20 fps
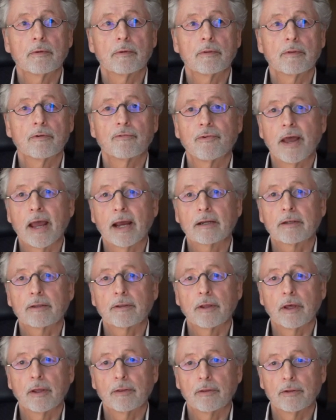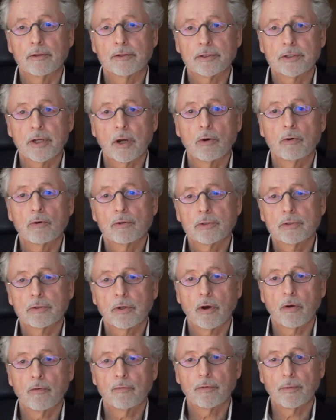fact that the souls
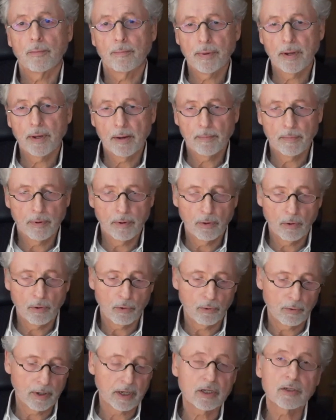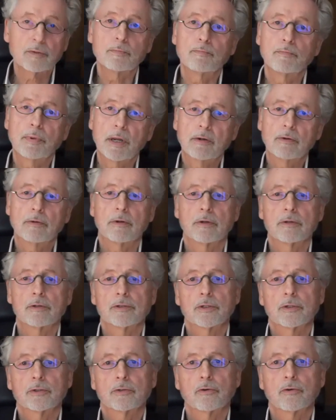of the people who
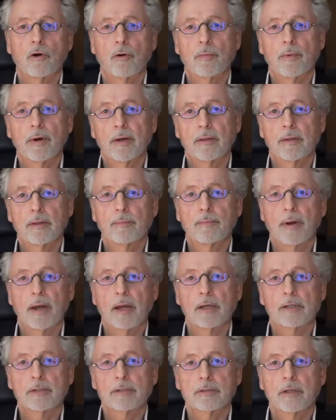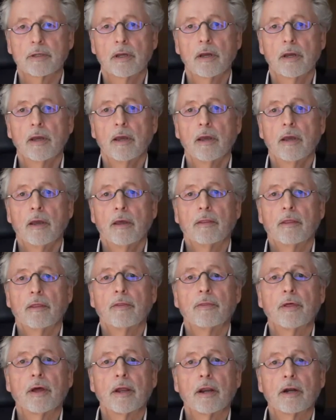experienced the trauma in the past,
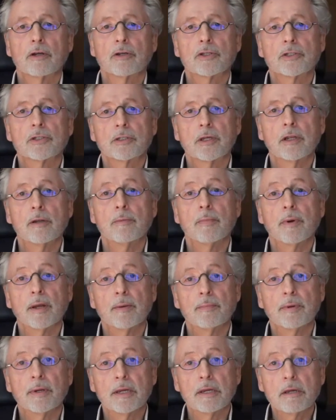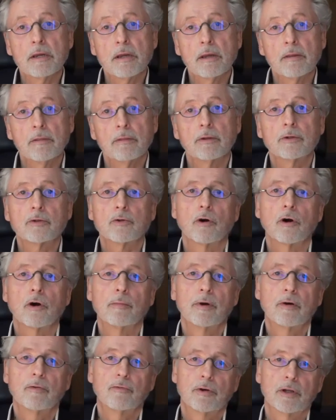that they are still maybe in the
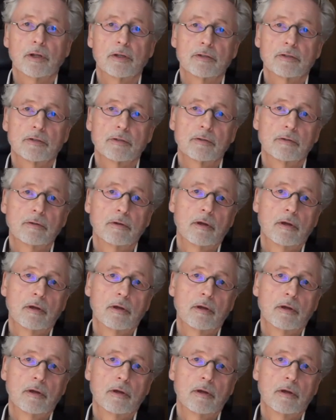trauma freeze.